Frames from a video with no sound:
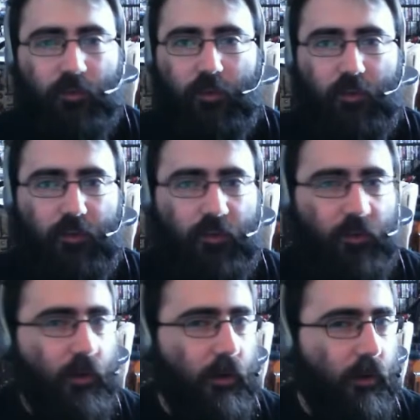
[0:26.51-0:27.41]
it's
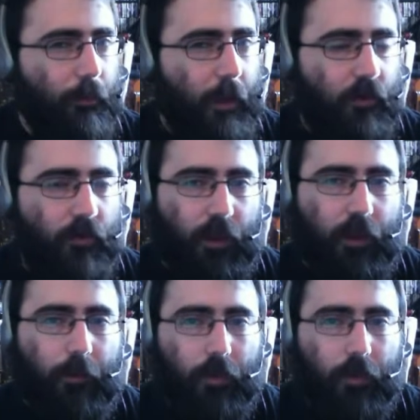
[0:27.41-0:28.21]
a medical game.